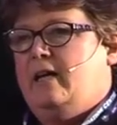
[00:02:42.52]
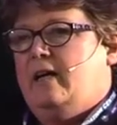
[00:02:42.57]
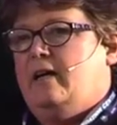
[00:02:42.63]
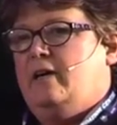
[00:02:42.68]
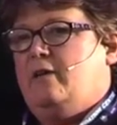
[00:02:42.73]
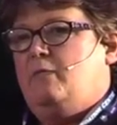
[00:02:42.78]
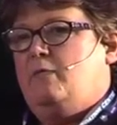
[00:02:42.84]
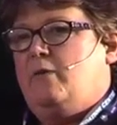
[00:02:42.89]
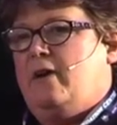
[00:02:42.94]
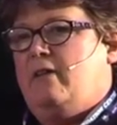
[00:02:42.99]

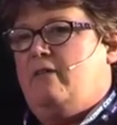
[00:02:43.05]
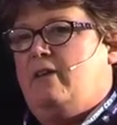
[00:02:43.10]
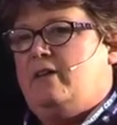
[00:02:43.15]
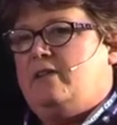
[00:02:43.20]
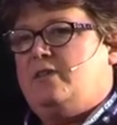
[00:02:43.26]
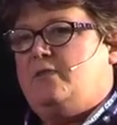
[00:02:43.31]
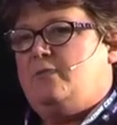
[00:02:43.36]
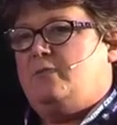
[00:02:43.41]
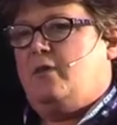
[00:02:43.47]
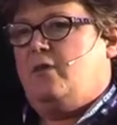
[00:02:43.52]
Uh,
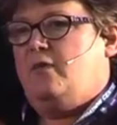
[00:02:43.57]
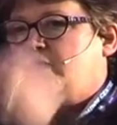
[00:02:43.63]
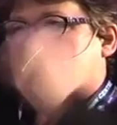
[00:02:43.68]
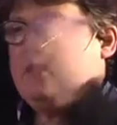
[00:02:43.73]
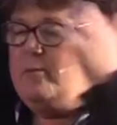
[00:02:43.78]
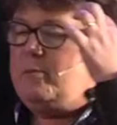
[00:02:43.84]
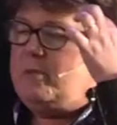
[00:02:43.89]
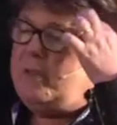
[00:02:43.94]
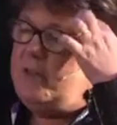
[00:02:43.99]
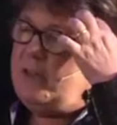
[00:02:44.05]
whereas,
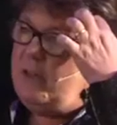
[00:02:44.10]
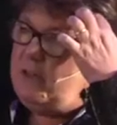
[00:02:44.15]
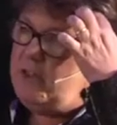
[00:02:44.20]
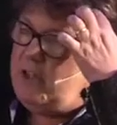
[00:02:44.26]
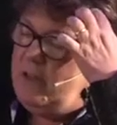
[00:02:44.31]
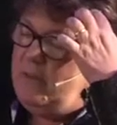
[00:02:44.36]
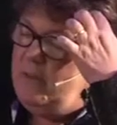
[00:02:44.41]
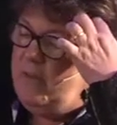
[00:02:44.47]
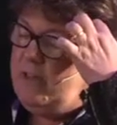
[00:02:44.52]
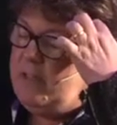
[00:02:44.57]
obviously, with
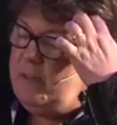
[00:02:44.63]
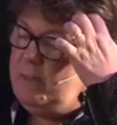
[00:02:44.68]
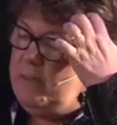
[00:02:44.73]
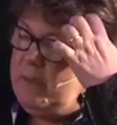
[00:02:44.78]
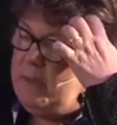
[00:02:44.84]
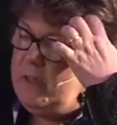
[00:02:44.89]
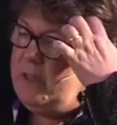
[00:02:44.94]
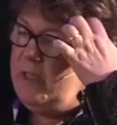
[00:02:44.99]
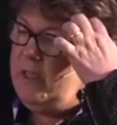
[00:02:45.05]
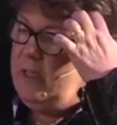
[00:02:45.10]
social
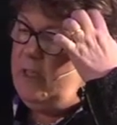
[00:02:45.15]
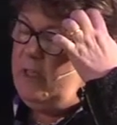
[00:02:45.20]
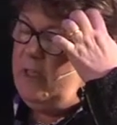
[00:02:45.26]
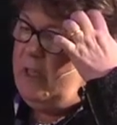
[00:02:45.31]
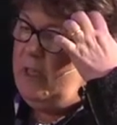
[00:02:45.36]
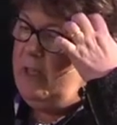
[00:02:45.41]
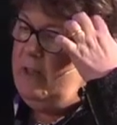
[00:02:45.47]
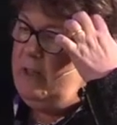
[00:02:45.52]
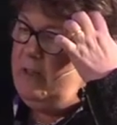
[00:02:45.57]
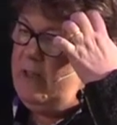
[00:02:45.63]
investment,
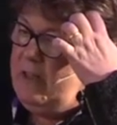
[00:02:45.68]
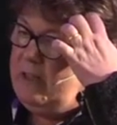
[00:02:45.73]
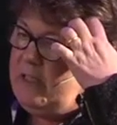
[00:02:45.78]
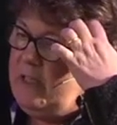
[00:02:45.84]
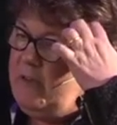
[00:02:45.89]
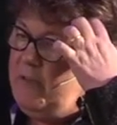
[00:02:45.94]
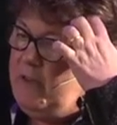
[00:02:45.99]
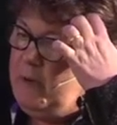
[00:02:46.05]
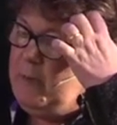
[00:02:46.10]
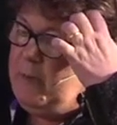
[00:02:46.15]
uh, there's
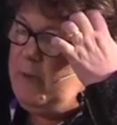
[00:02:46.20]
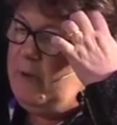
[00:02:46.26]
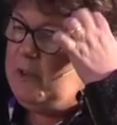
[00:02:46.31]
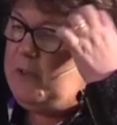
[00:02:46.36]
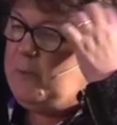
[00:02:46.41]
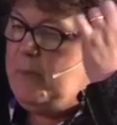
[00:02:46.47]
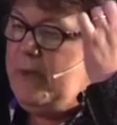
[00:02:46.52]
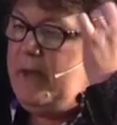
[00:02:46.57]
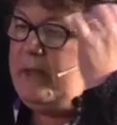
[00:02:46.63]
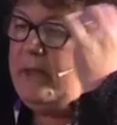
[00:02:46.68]
every
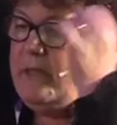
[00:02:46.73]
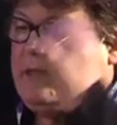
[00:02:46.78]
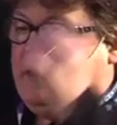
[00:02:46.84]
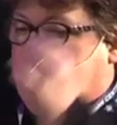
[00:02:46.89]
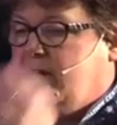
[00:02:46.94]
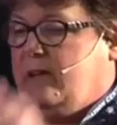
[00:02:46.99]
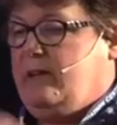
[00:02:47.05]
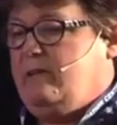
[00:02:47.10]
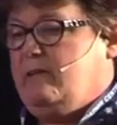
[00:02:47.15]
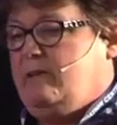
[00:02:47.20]
prospect
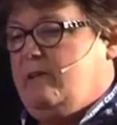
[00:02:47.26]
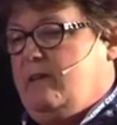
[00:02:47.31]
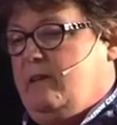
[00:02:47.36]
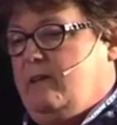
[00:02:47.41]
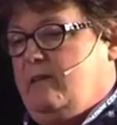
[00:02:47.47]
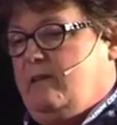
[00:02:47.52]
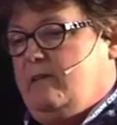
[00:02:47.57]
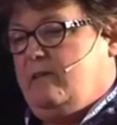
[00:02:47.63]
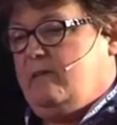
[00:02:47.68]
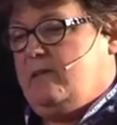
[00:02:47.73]
uh, in,
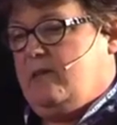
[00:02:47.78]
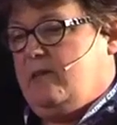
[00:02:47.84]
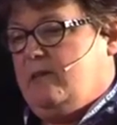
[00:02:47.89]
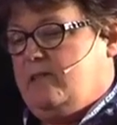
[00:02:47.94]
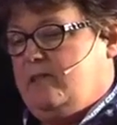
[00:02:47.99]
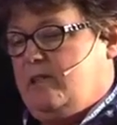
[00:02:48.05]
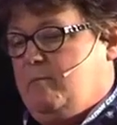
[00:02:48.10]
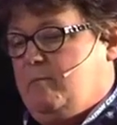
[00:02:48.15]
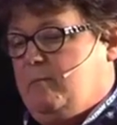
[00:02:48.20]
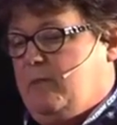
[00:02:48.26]
in, in
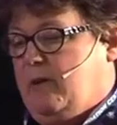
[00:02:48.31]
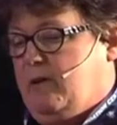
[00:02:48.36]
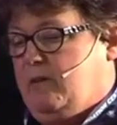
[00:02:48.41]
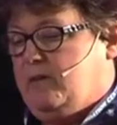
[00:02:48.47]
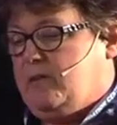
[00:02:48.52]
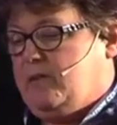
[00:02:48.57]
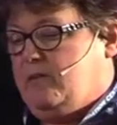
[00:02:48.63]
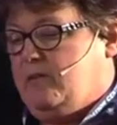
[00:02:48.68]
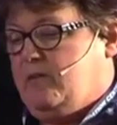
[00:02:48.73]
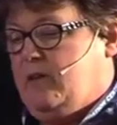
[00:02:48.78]
some
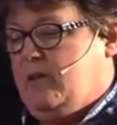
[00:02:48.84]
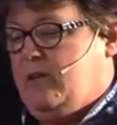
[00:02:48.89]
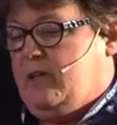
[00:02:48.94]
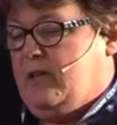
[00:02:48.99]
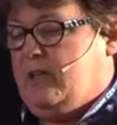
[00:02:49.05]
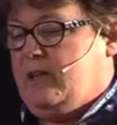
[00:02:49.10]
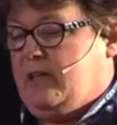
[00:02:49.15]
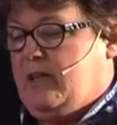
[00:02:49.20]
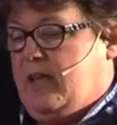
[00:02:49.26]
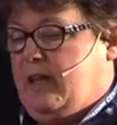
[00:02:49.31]
parts of
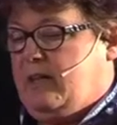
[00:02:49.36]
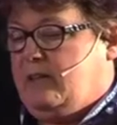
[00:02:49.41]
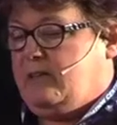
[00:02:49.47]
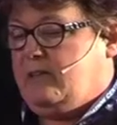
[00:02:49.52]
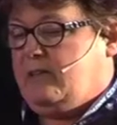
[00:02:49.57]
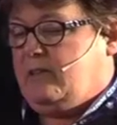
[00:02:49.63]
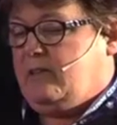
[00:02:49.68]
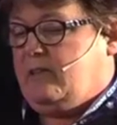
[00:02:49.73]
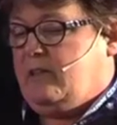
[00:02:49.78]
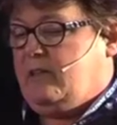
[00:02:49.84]

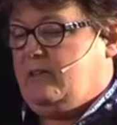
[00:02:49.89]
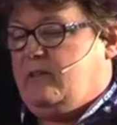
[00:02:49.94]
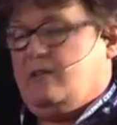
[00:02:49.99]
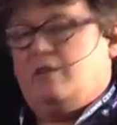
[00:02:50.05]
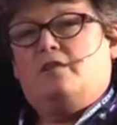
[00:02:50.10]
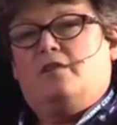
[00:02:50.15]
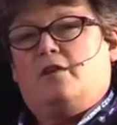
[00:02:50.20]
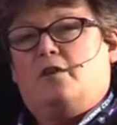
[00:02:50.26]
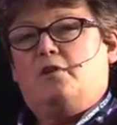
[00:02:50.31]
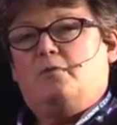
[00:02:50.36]
that, uh,
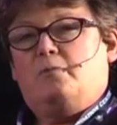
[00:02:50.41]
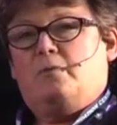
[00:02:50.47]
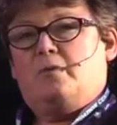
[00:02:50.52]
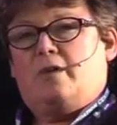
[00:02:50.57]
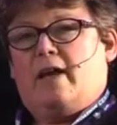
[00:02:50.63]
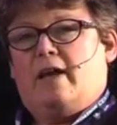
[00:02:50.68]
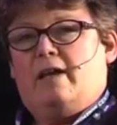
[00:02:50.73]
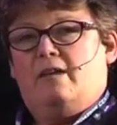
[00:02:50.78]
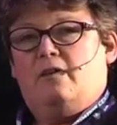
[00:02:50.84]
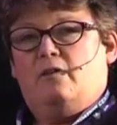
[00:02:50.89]
that that you will
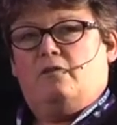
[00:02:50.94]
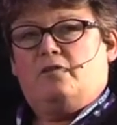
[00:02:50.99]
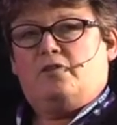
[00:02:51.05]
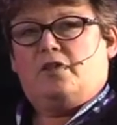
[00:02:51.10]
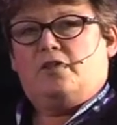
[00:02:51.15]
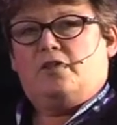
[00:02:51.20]
get not